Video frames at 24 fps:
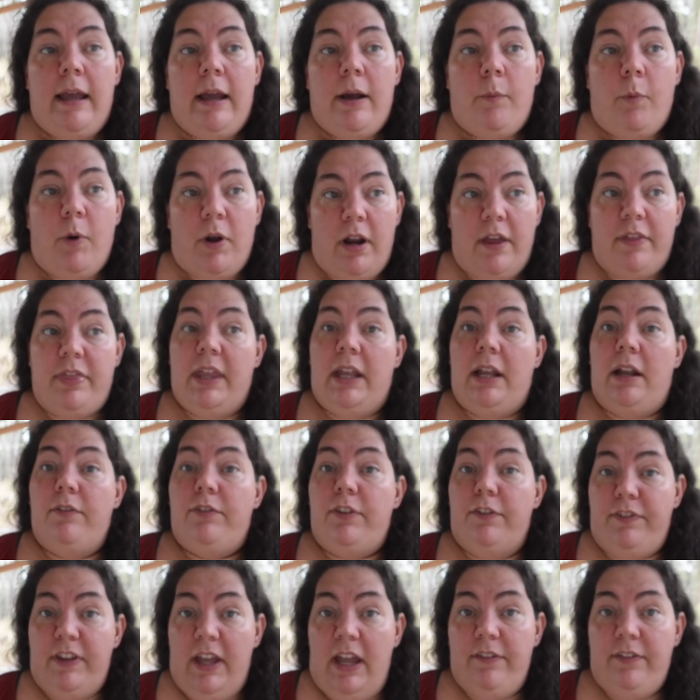what I think of
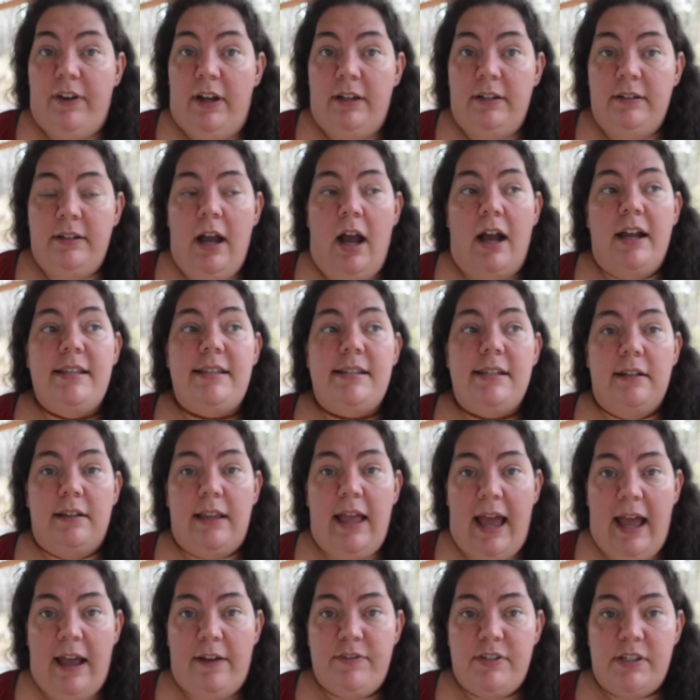the flavour. I still
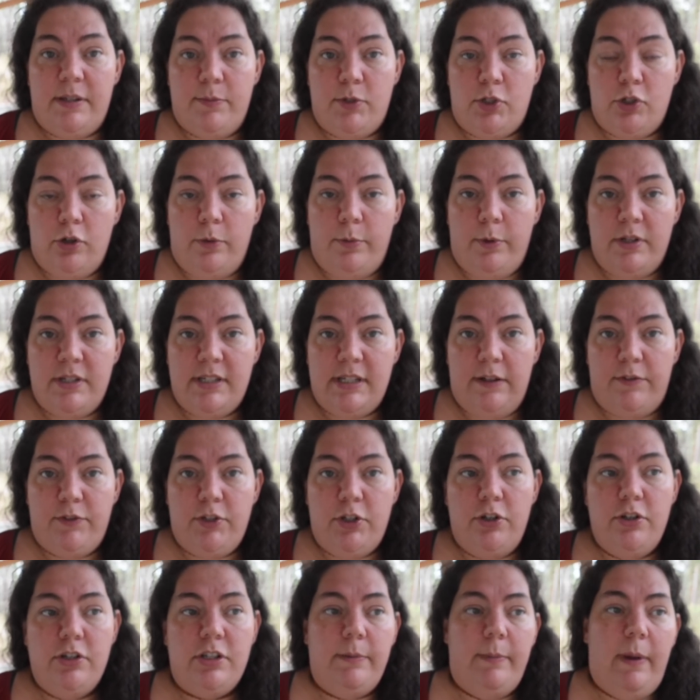have some store-bought stuff
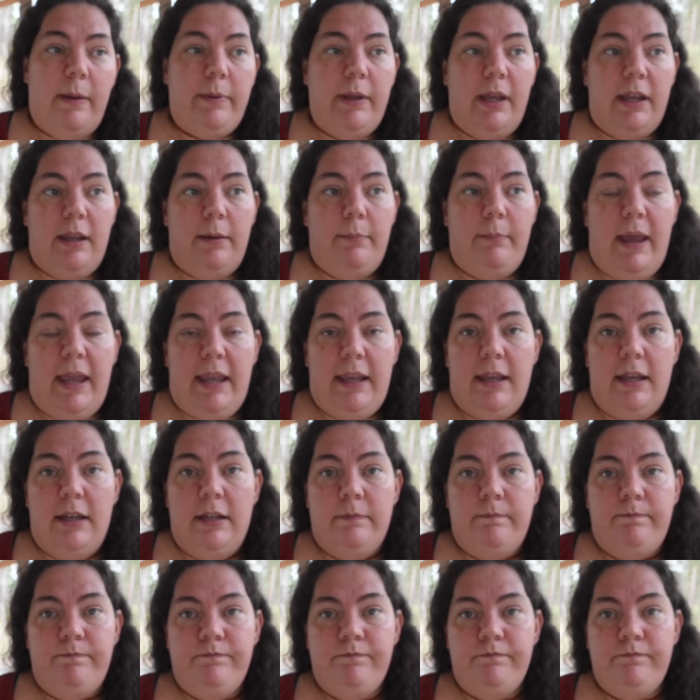too, so maybe I can make
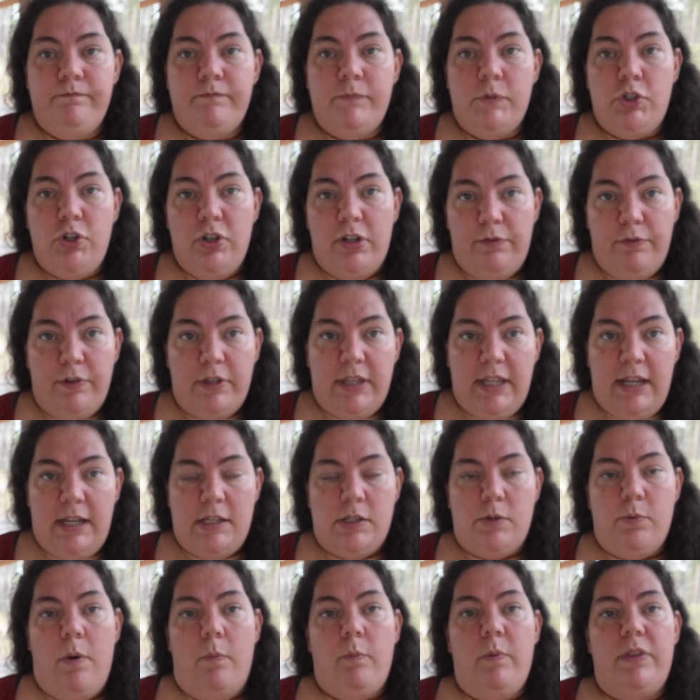two different
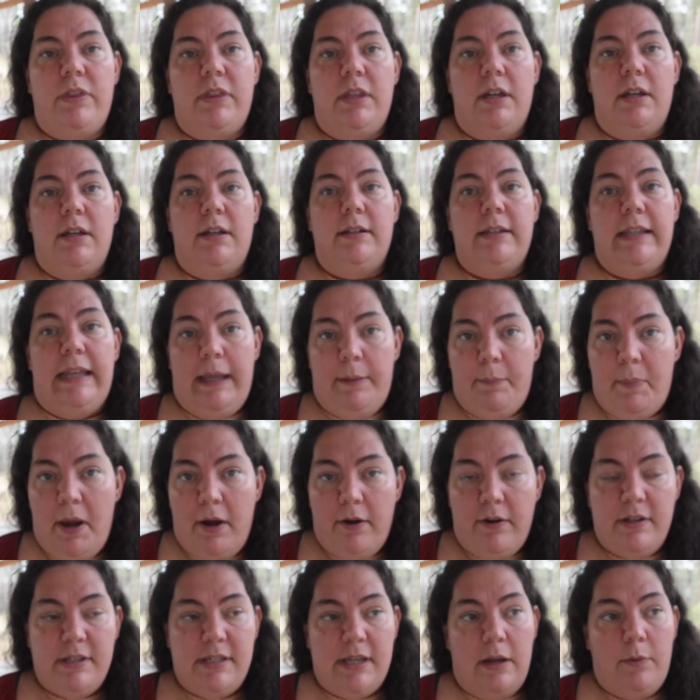things, one with the Lee and
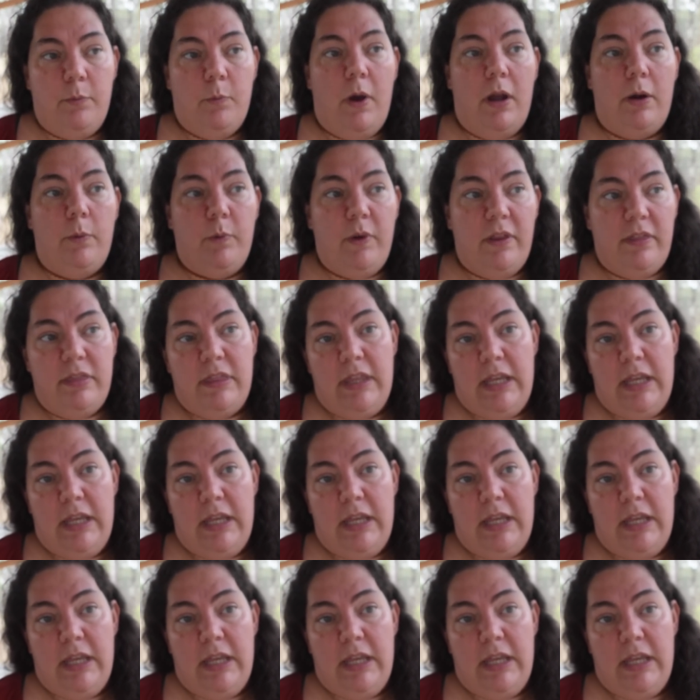Perrins and one with